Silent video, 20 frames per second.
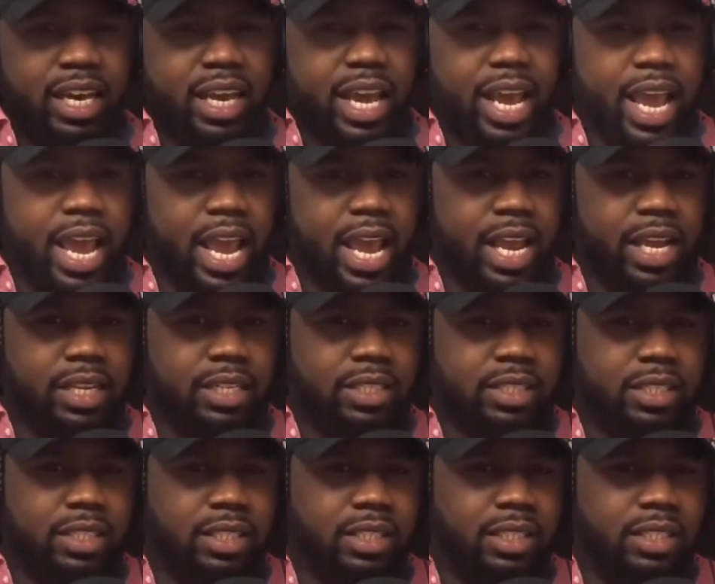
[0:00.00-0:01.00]

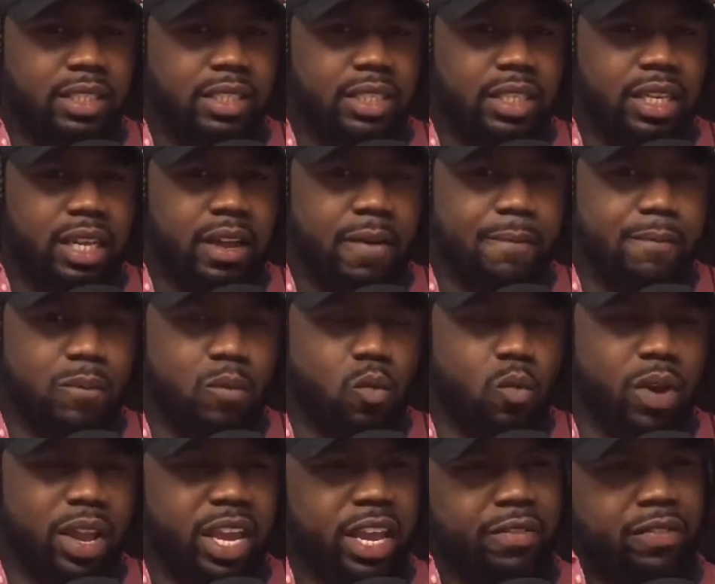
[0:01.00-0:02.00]
And
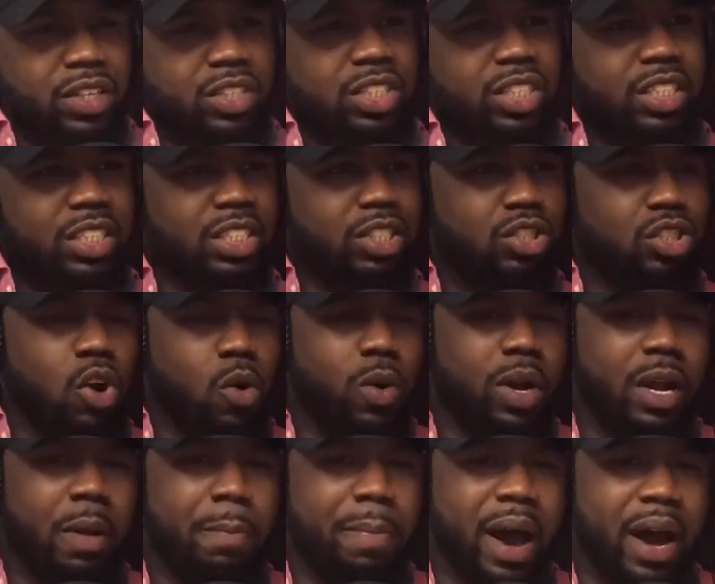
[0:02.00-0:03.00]
even just
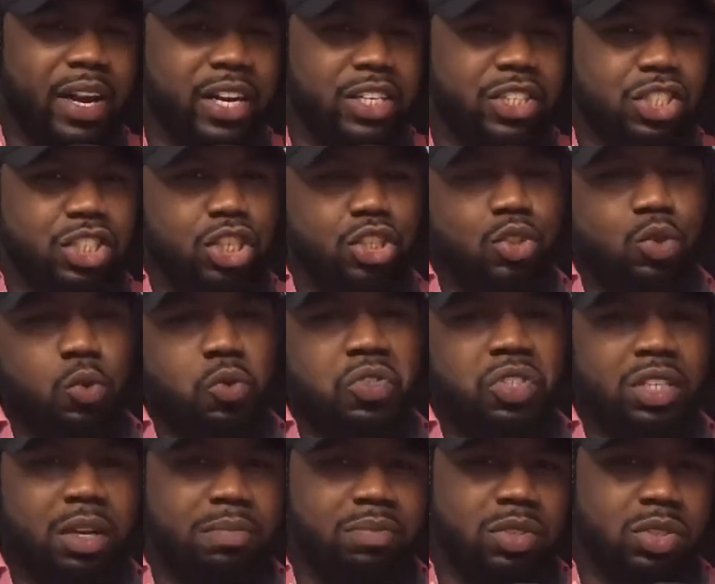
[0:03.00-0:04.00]
knowing about it should do
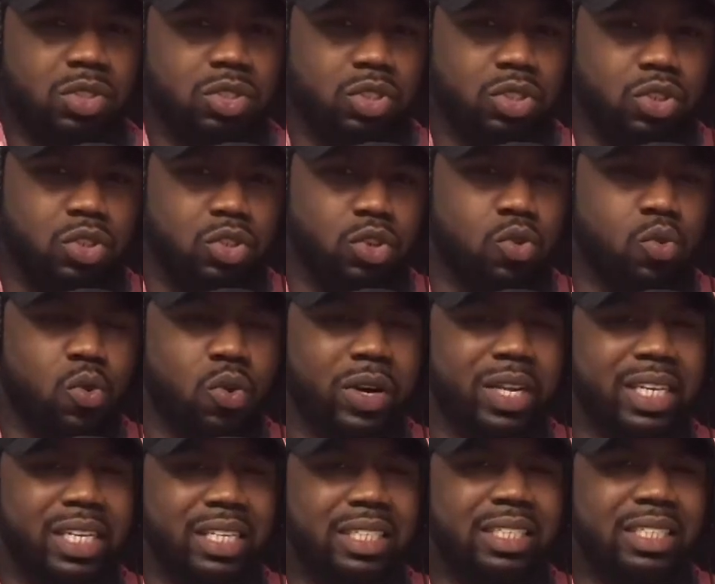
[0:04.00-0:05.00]
something to you on
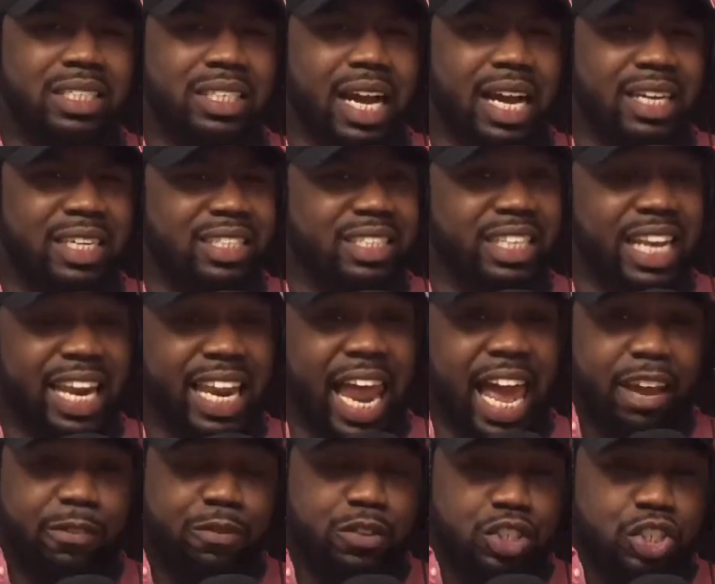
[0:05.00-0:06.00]
the inside to say
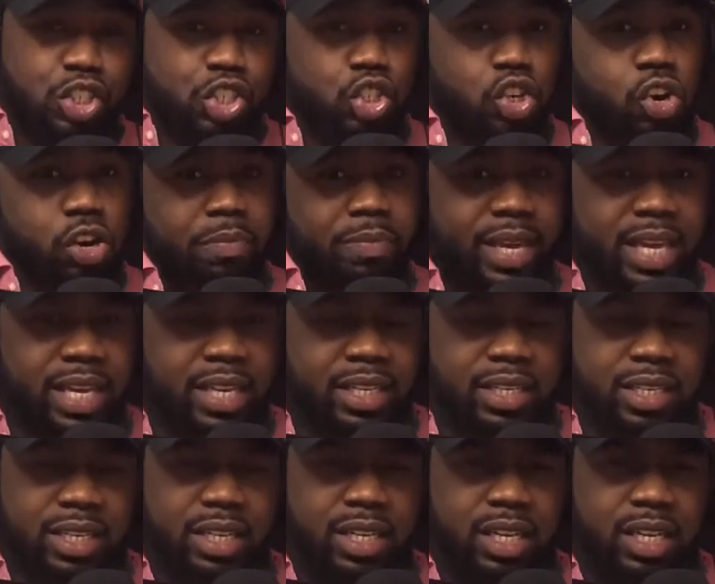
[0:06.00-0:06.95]
life is short, man.